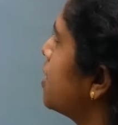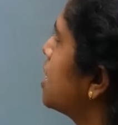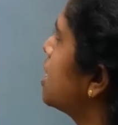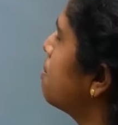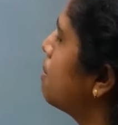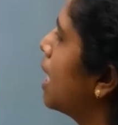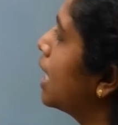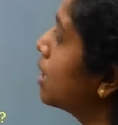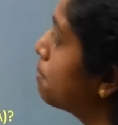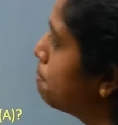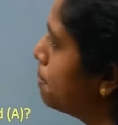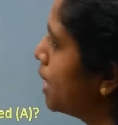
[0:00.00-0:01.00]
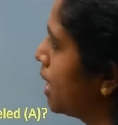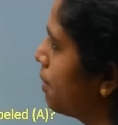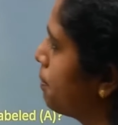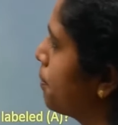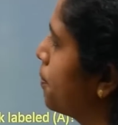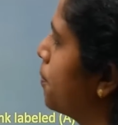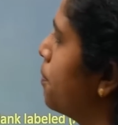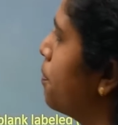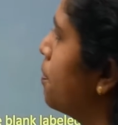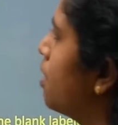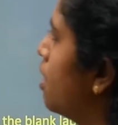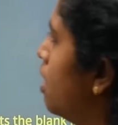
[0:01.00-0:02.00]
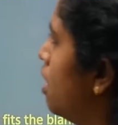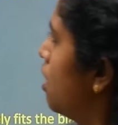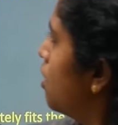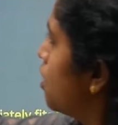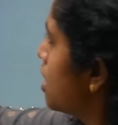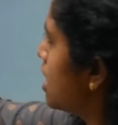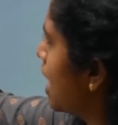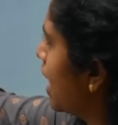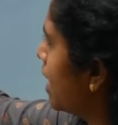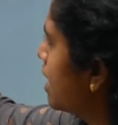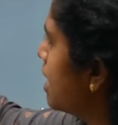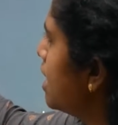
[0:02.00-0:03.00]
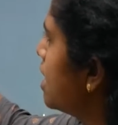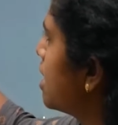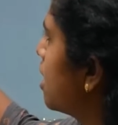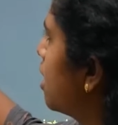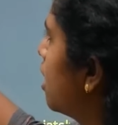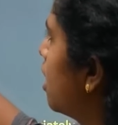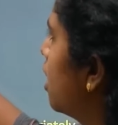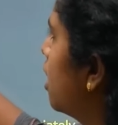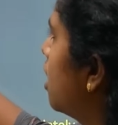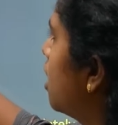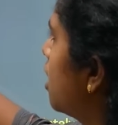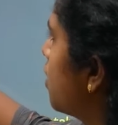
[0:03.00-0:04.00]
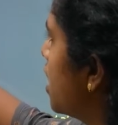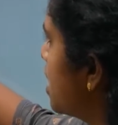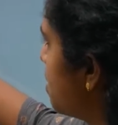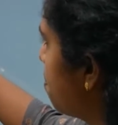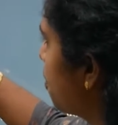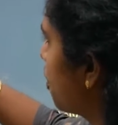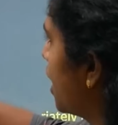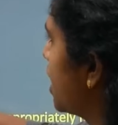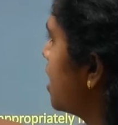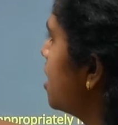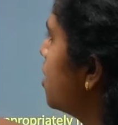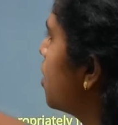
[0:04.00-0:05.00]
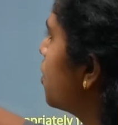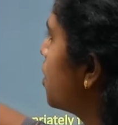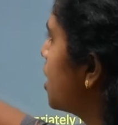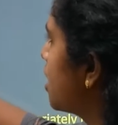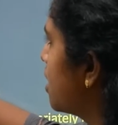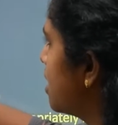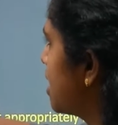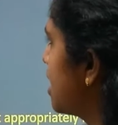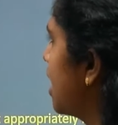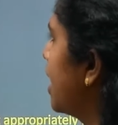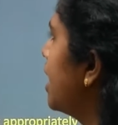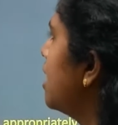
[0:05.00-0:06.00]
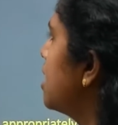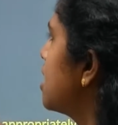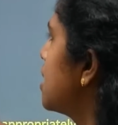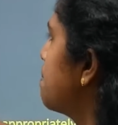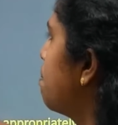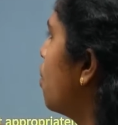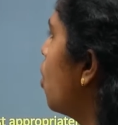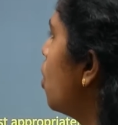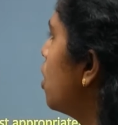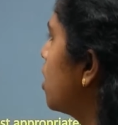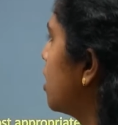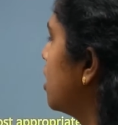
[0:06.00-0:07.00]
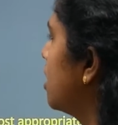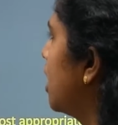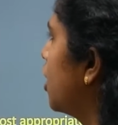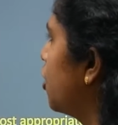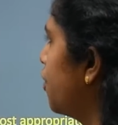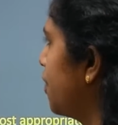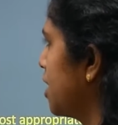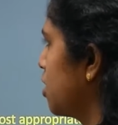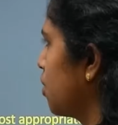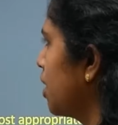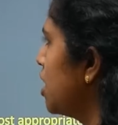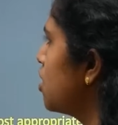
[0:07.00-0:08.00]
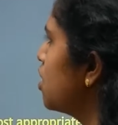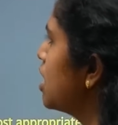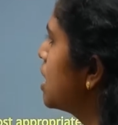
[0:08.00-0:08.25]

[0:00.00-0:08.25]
fits the blank B? Recited, reciprocated, reconciled, spoke, none of these. Okay, so it